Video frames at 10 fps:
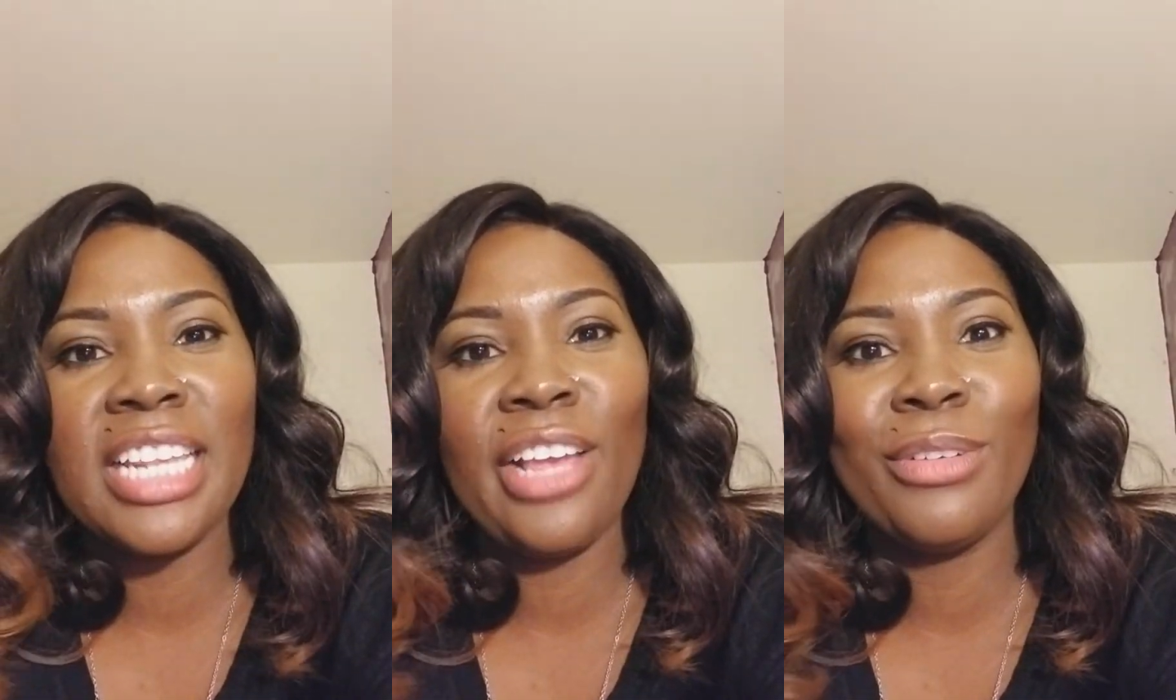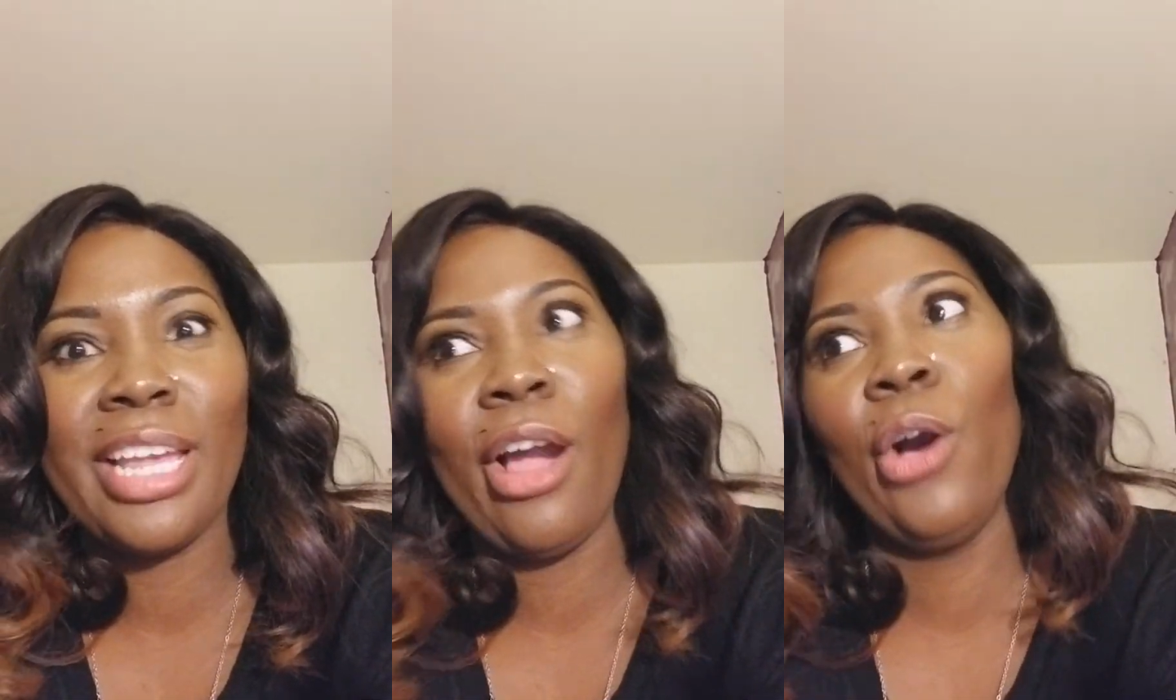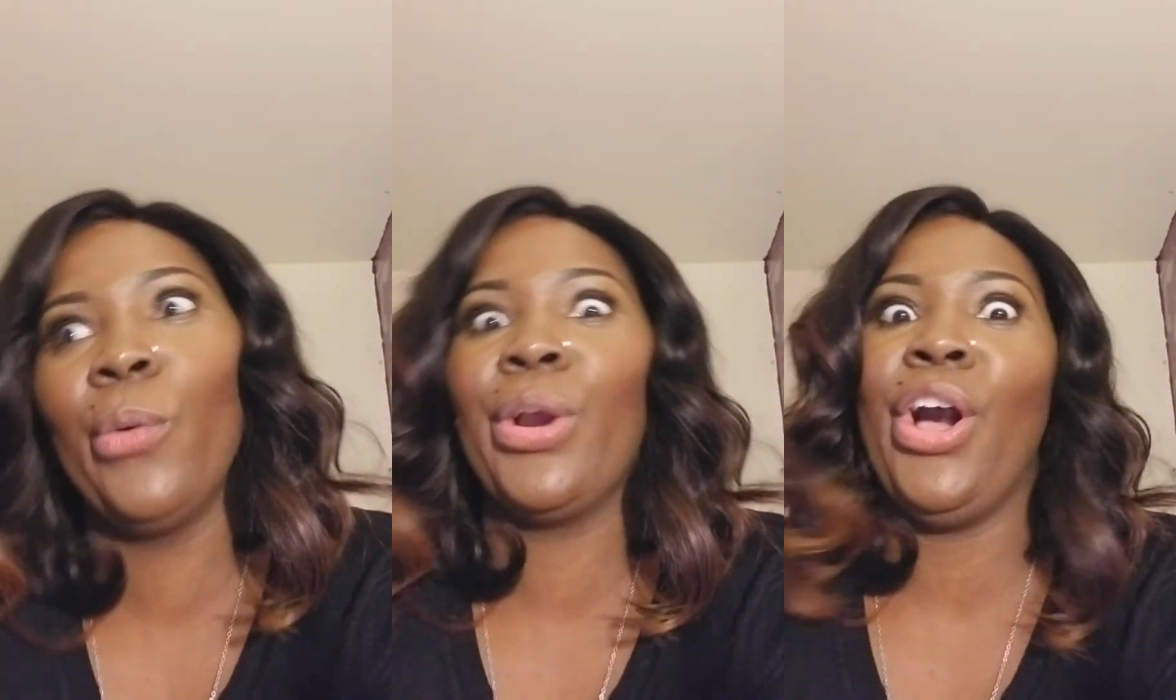and they're going to say,
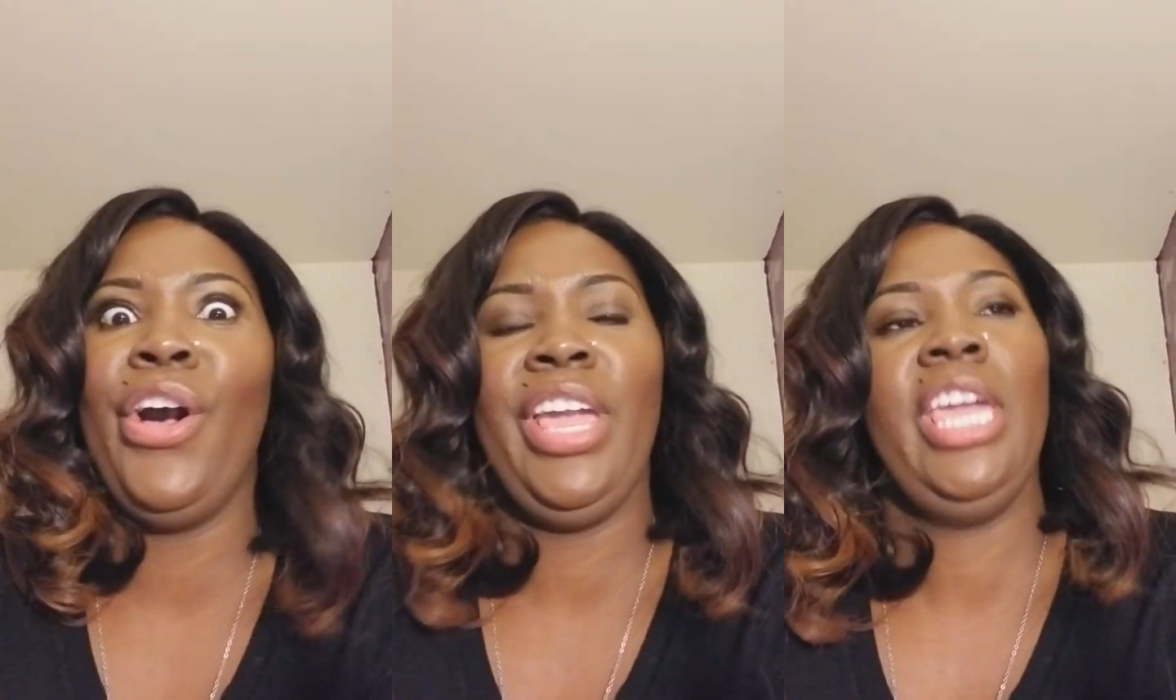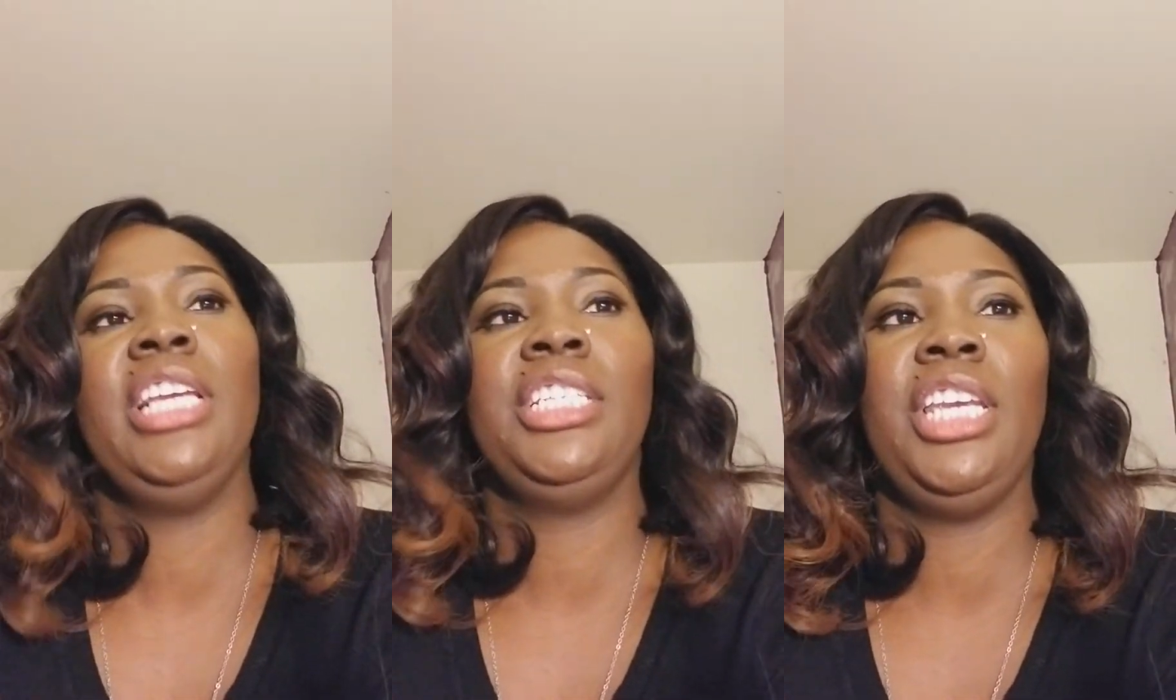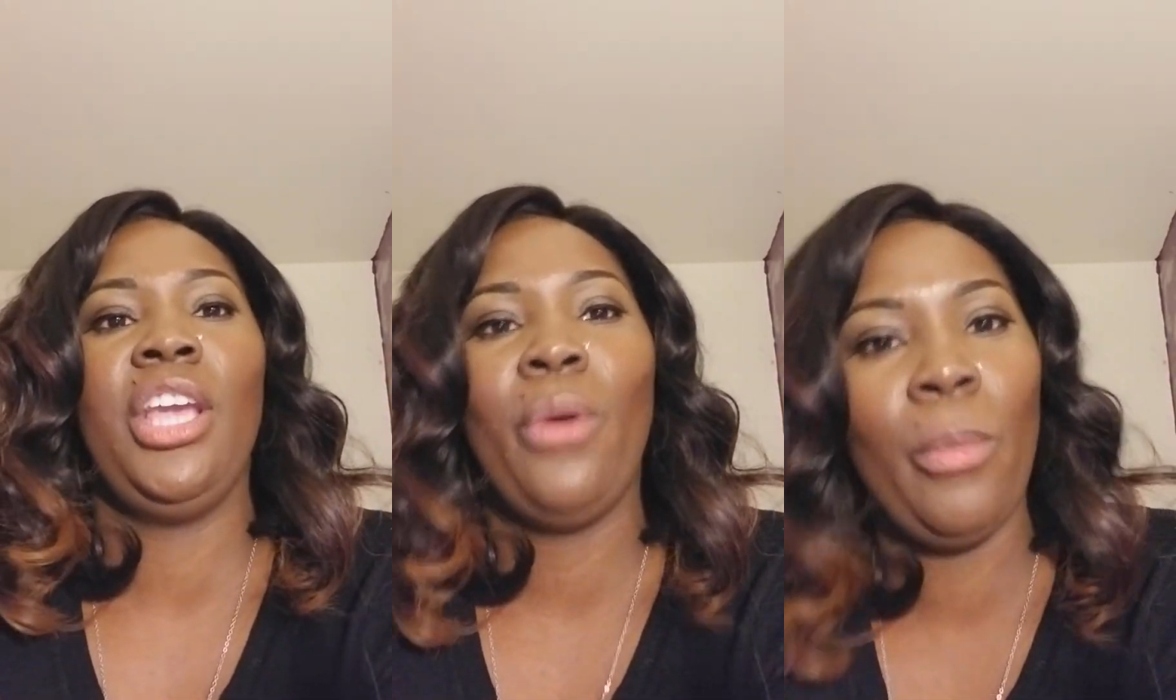oh, God, here
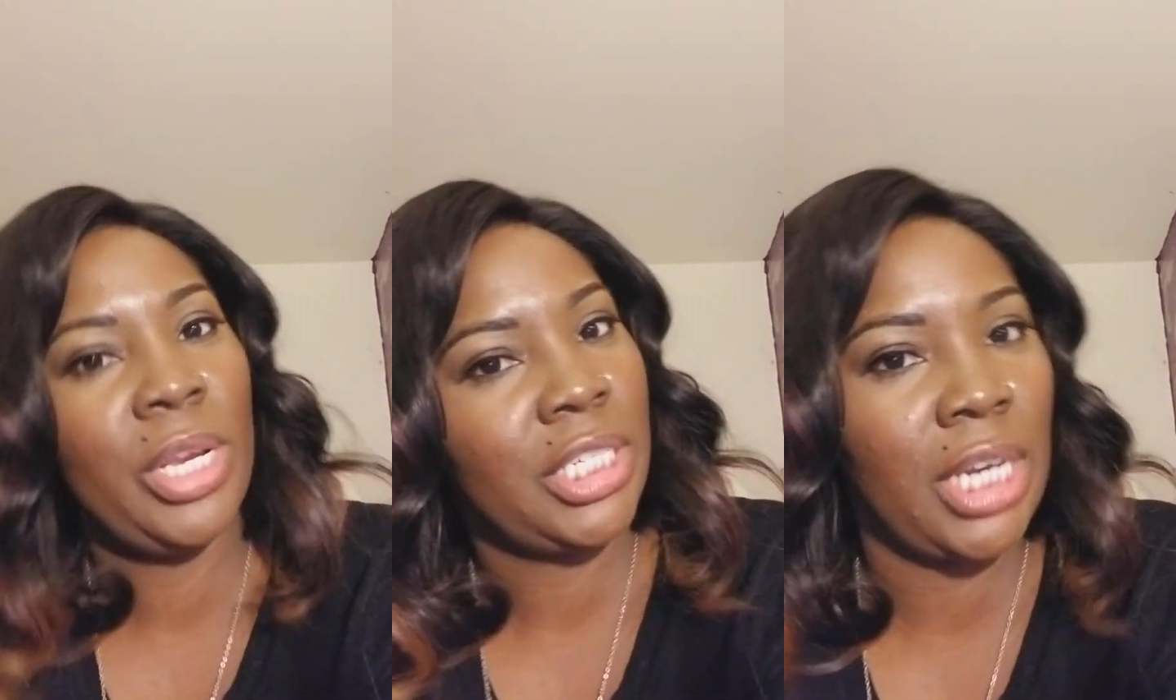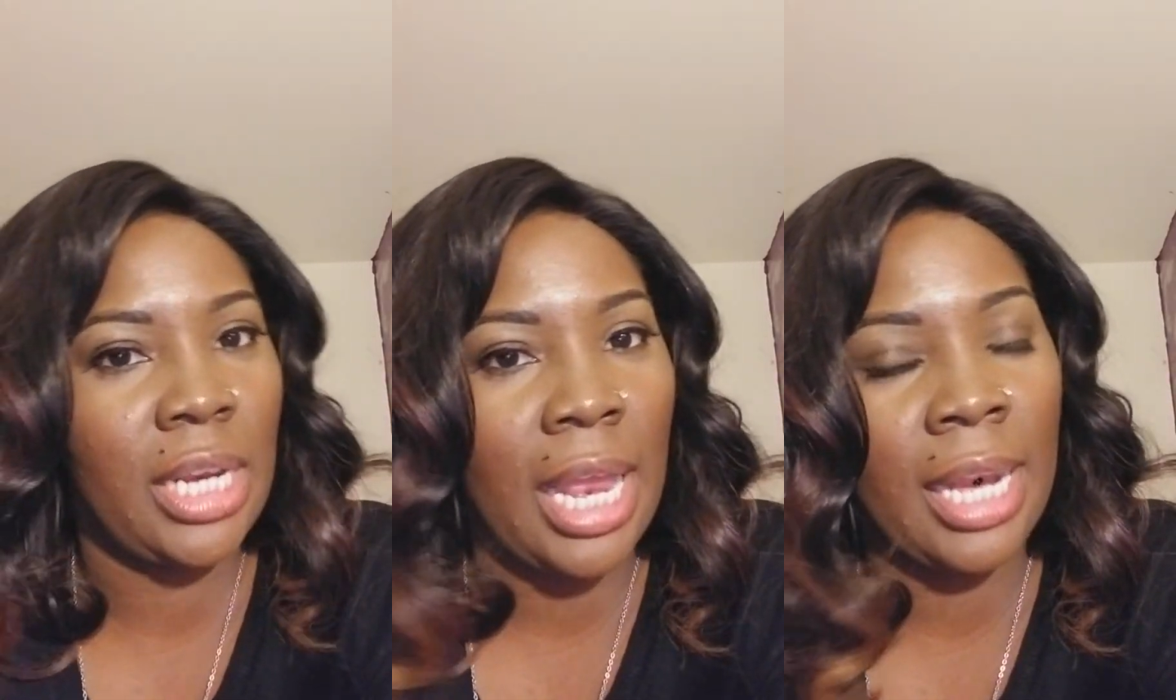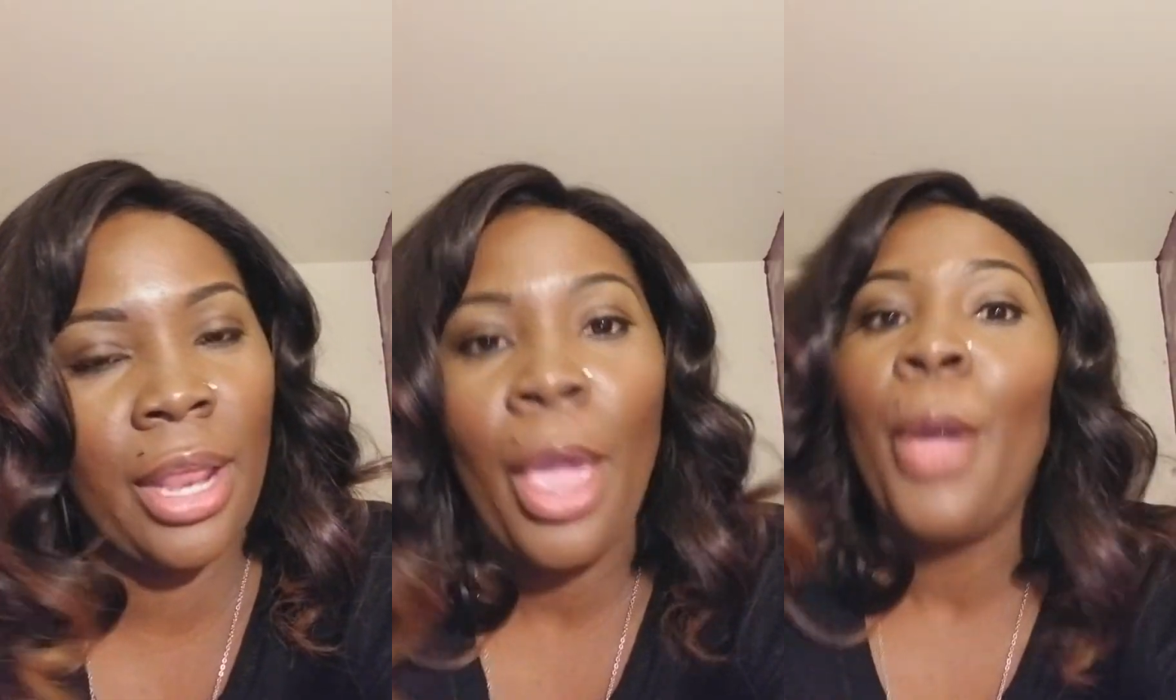she go. What she got
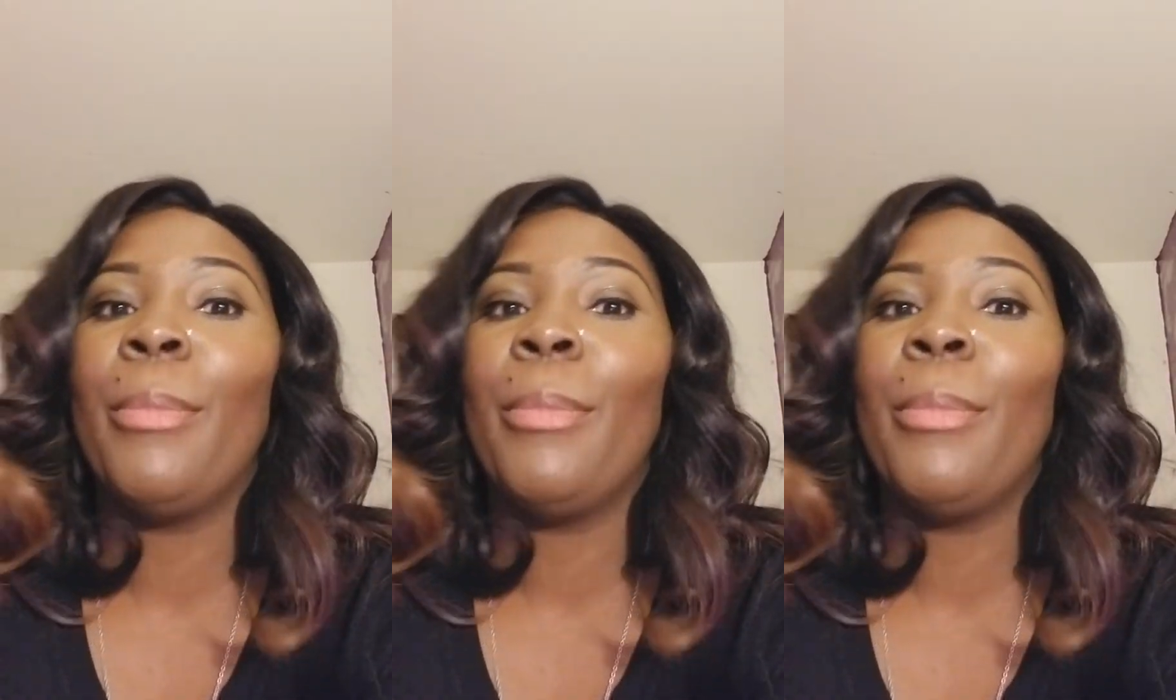to do?